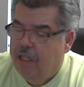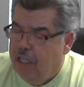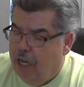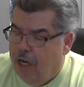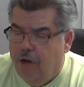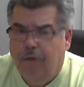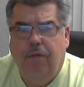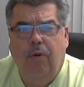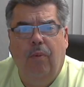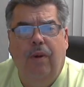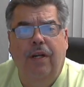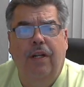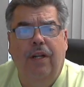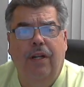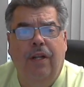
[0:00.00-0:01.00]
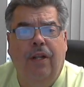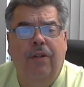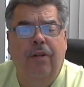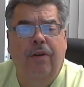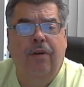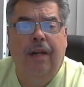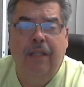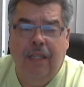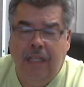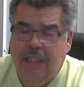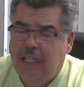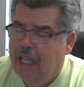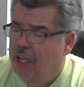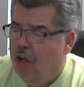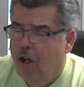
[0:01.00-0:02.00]
care for one another. I think
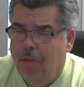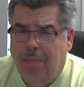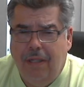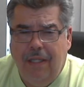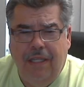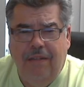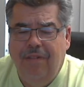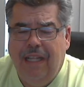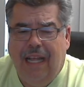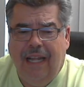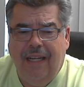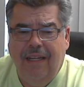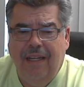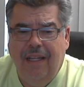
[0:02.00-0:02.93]
they all believe that.